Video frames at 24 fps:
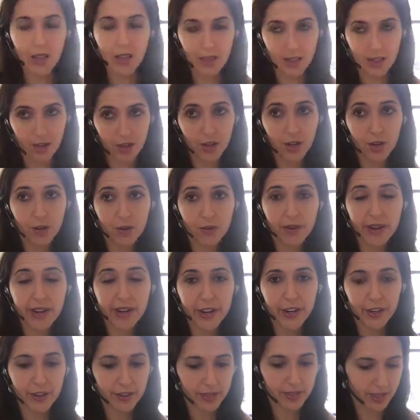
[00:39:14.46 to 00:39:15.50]
their
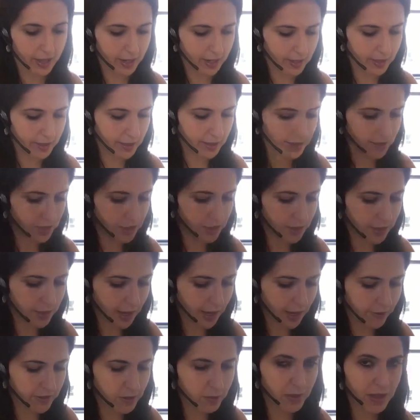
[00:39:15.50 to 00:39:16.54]
career, that it doesn't just
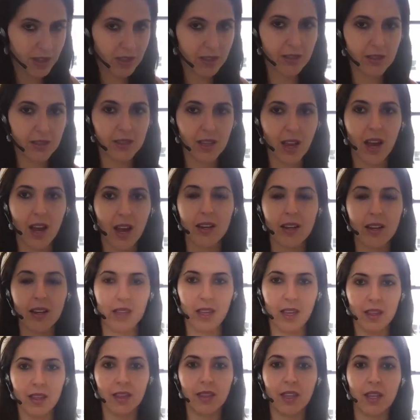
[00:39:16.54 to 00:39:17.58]
have to be a side
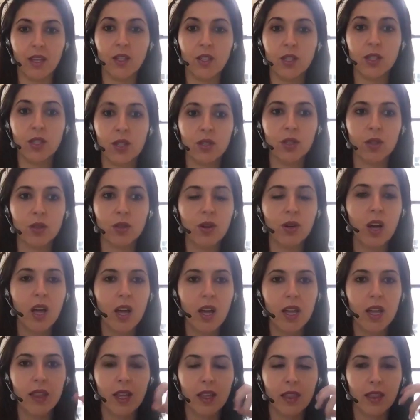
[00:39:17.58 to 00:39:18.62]
thing that they do,
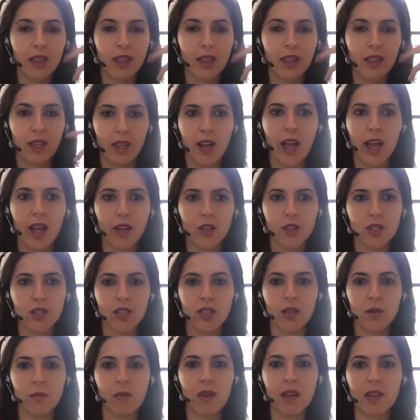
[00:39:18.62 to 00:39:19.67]
that they can
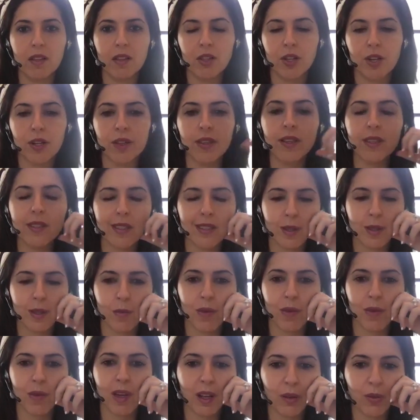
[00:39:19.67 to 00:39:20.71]
actually turn this into
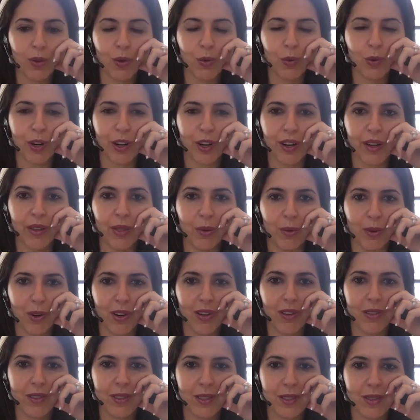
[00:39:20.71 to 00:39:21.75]
meaningful work in the
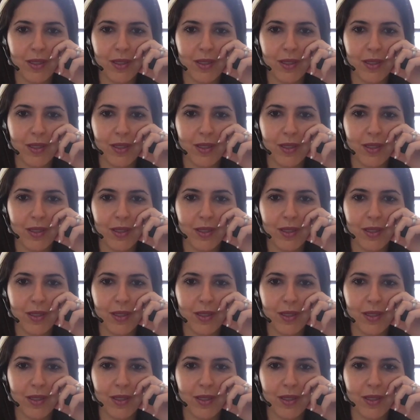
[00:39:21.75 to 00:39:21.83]
world.